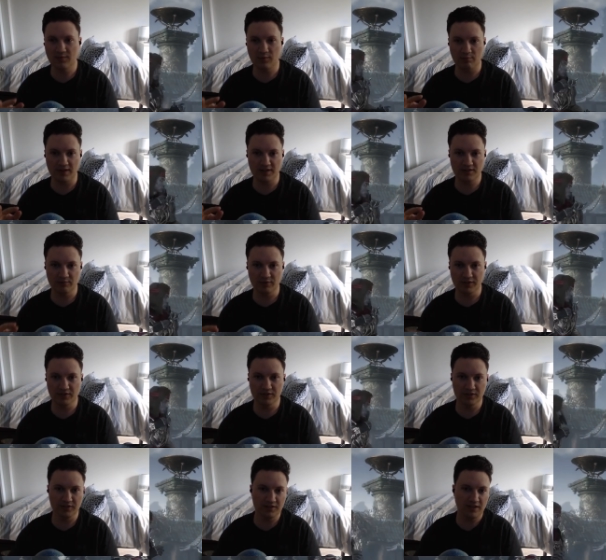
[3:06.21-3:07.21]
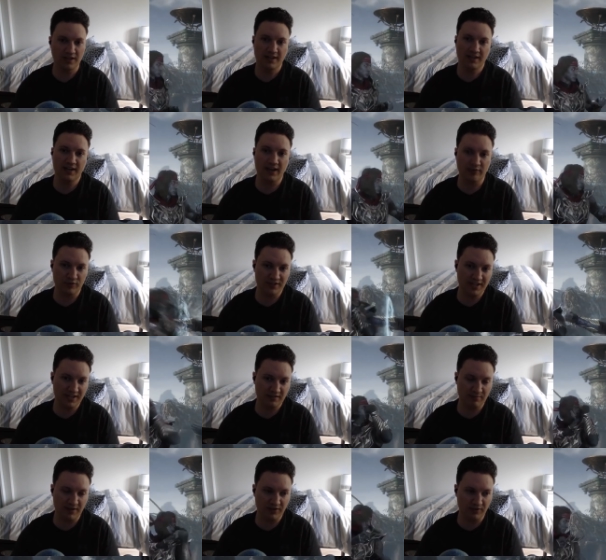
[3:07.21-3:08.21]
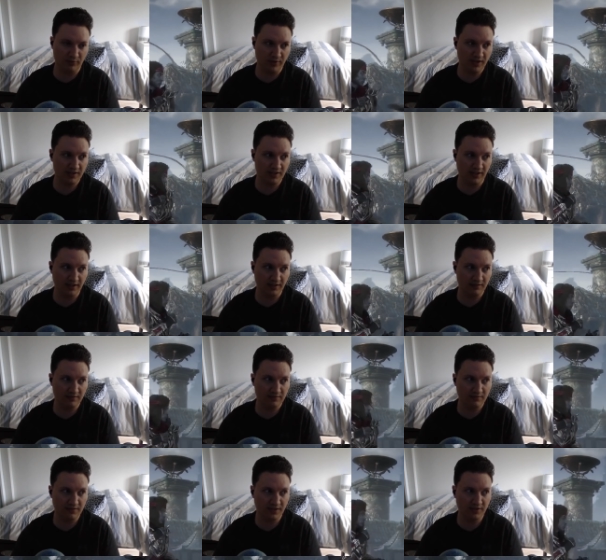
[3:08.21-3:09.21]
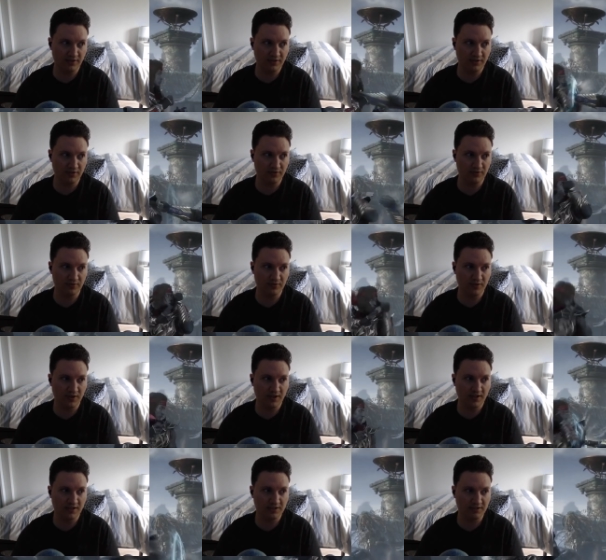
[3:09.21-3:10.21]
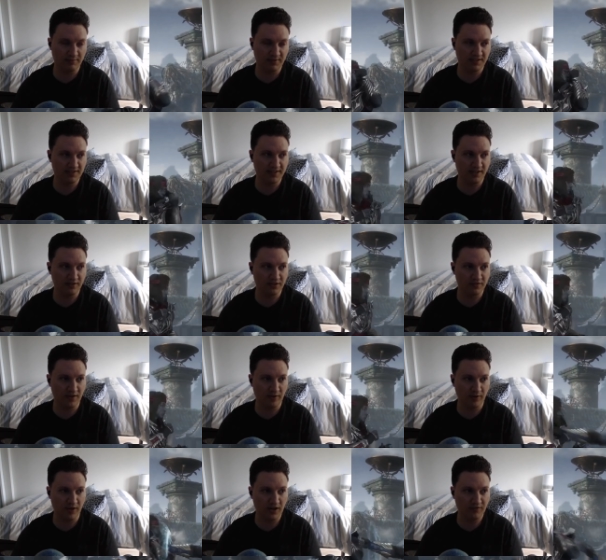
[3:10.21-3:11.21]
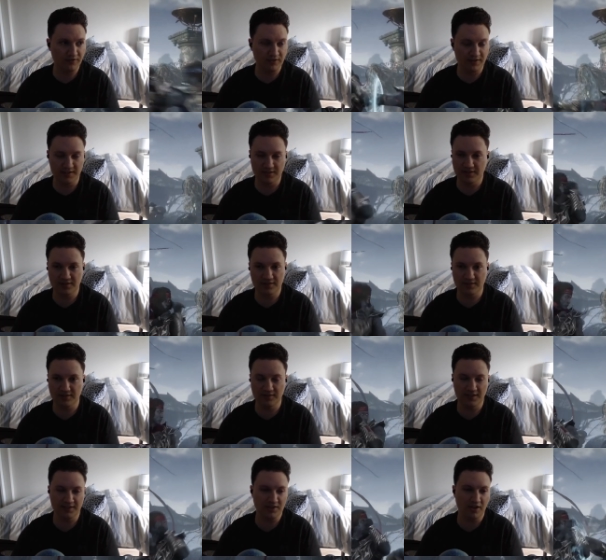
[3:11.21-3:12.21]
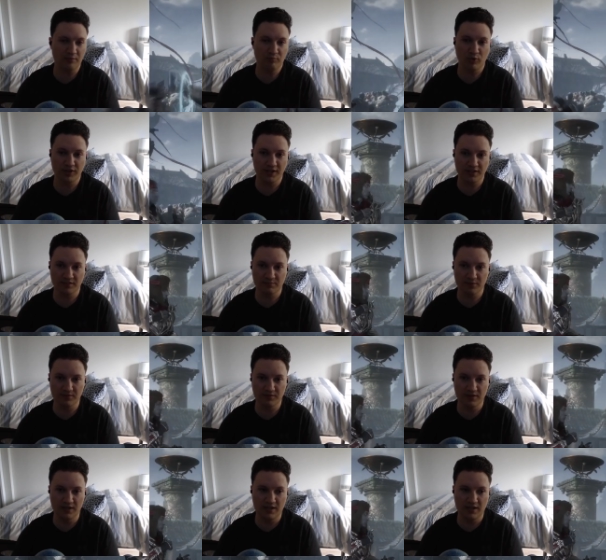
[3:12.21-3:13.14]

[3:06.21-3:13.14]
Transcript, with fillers: If you're playing someone good and you can't make the read, like, they don't do some of these staggers very often. It's just, it's unpredictable.